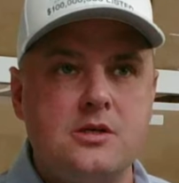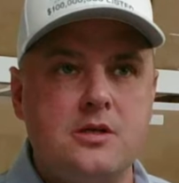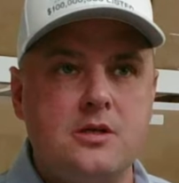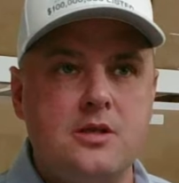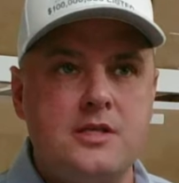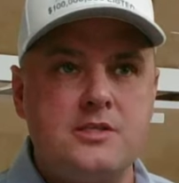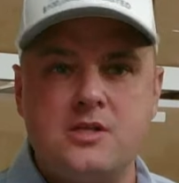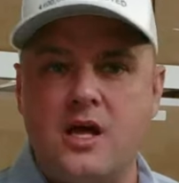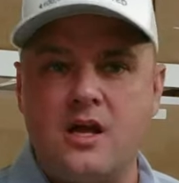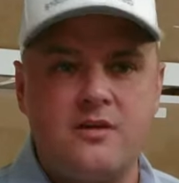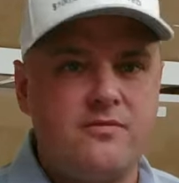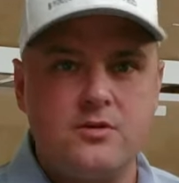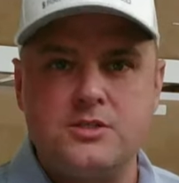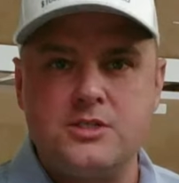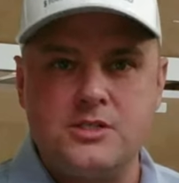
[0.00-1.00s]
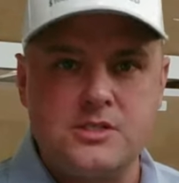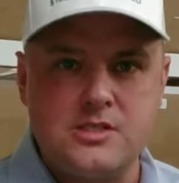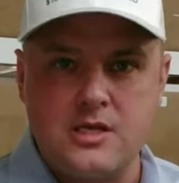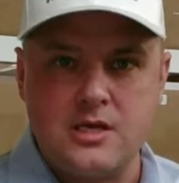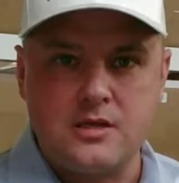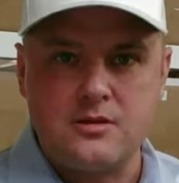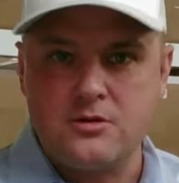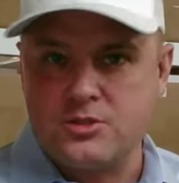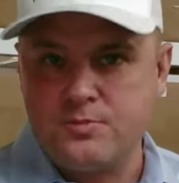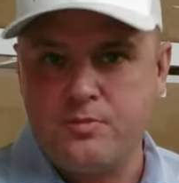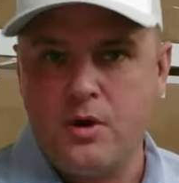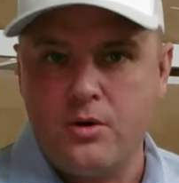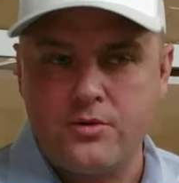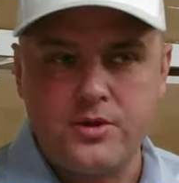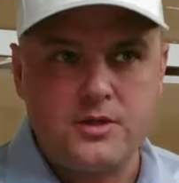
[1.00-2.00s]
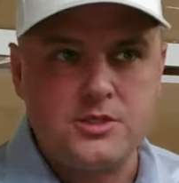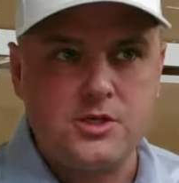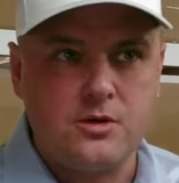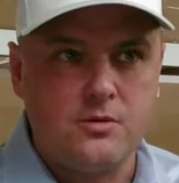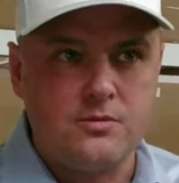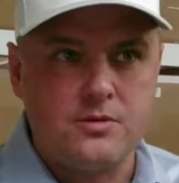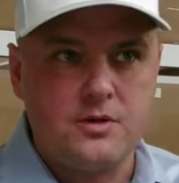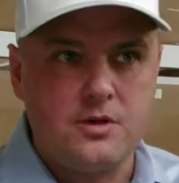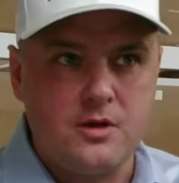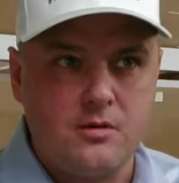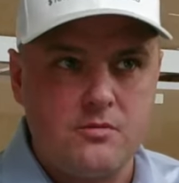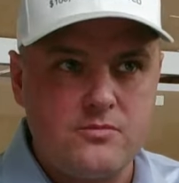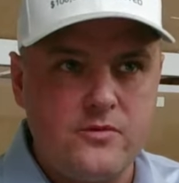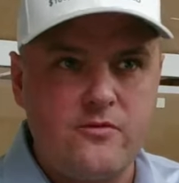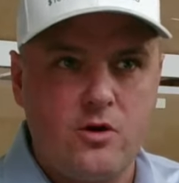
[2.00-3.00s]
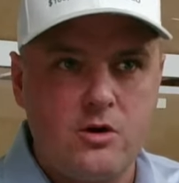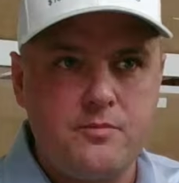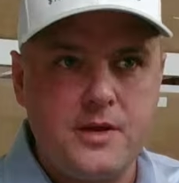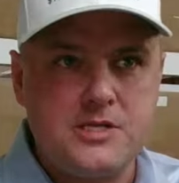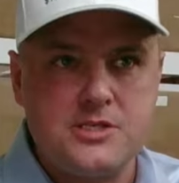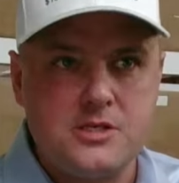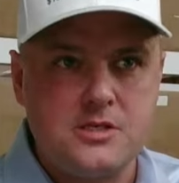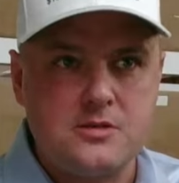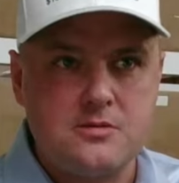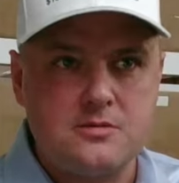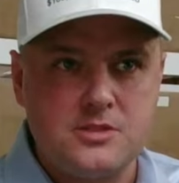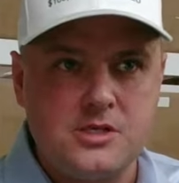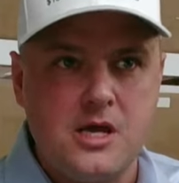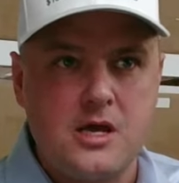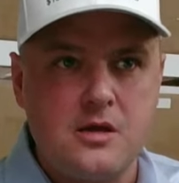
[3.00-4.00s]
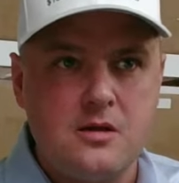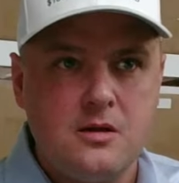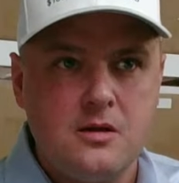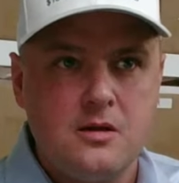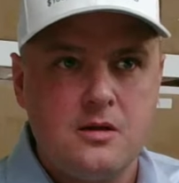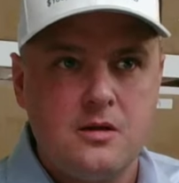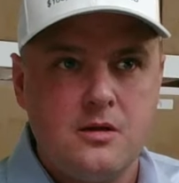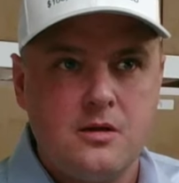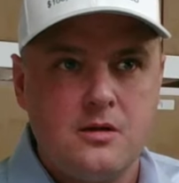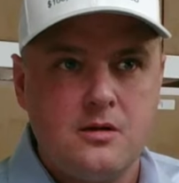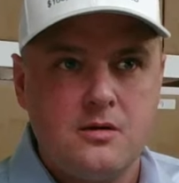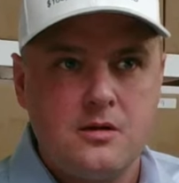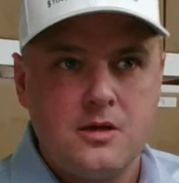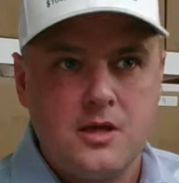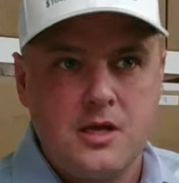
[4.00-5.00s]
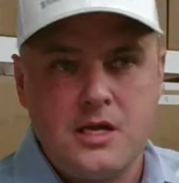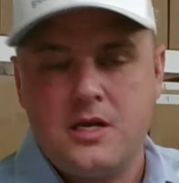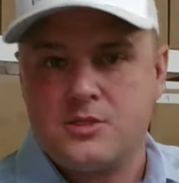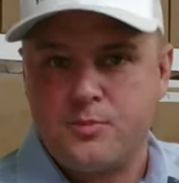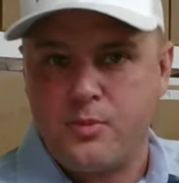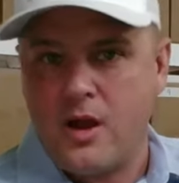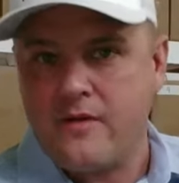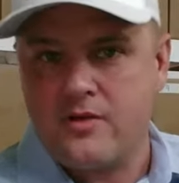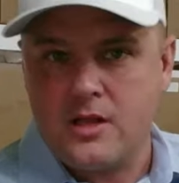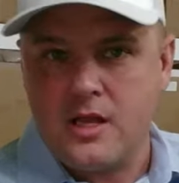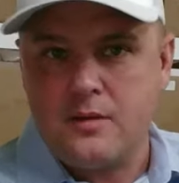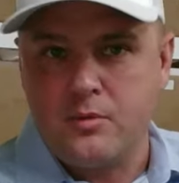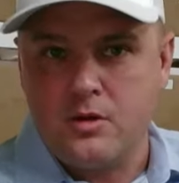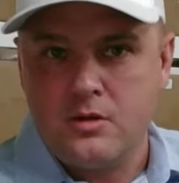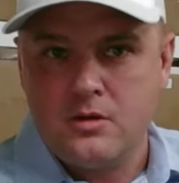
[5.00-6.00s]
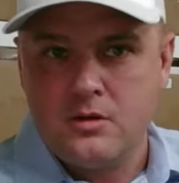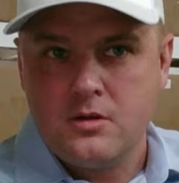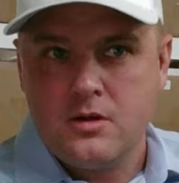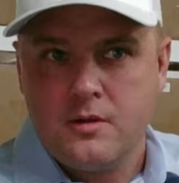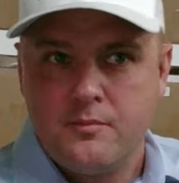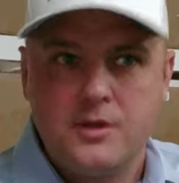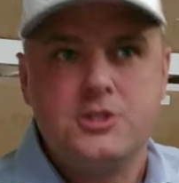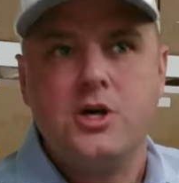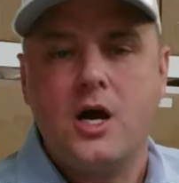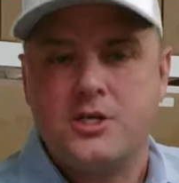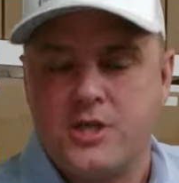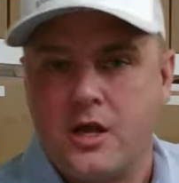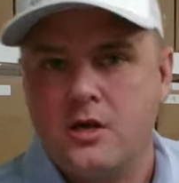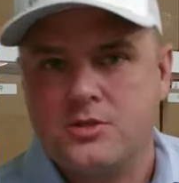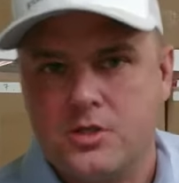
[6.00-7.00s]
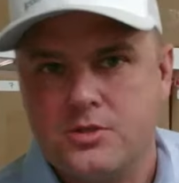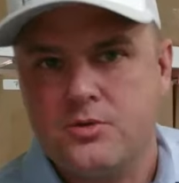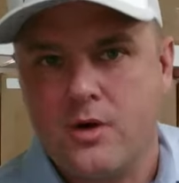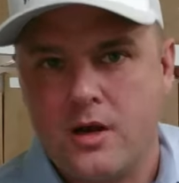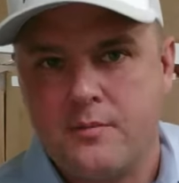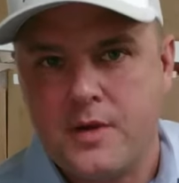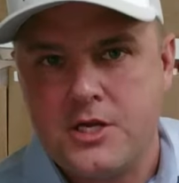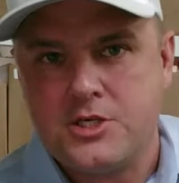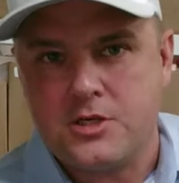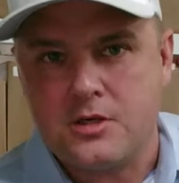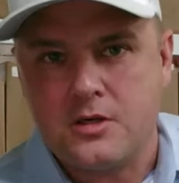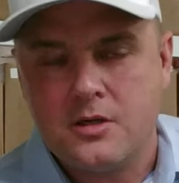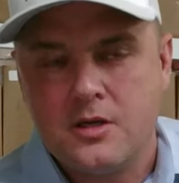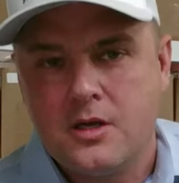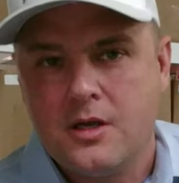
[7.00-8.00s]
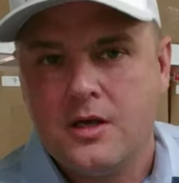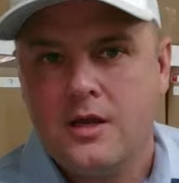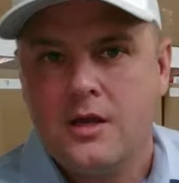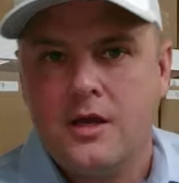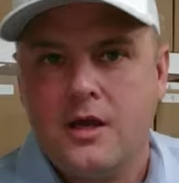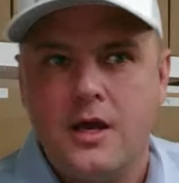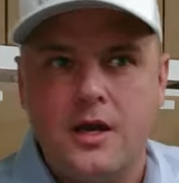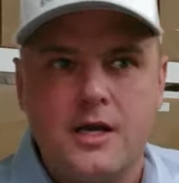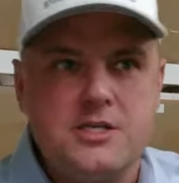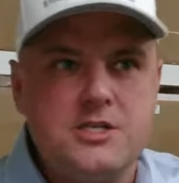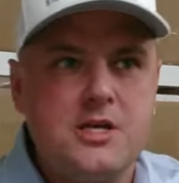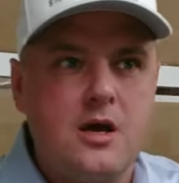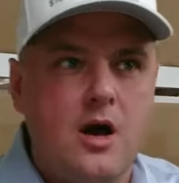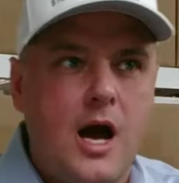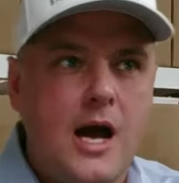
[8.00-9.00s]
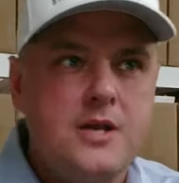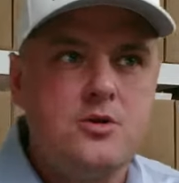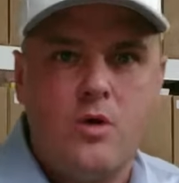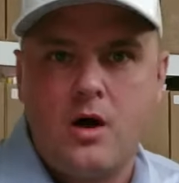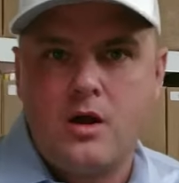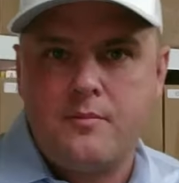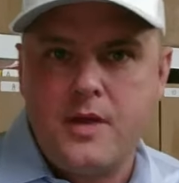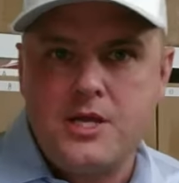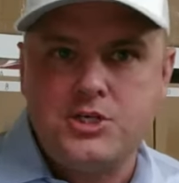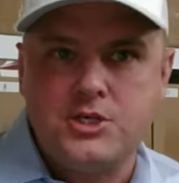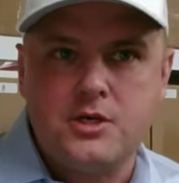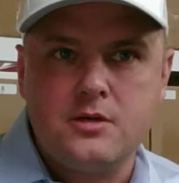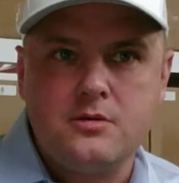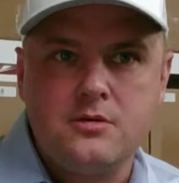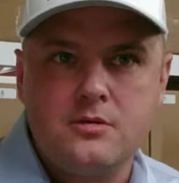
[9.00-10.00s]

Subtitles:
it's not a versus thing. There's both. So, you've heard Mason say he does private label, but Josh, I also do automation. And I say, I do automation.